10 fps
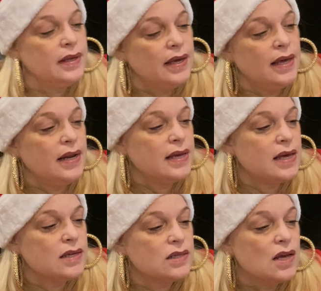it
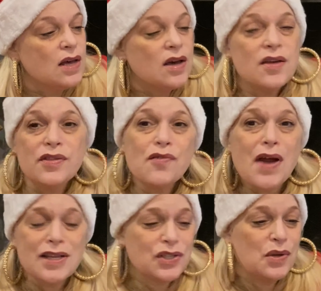is the rescue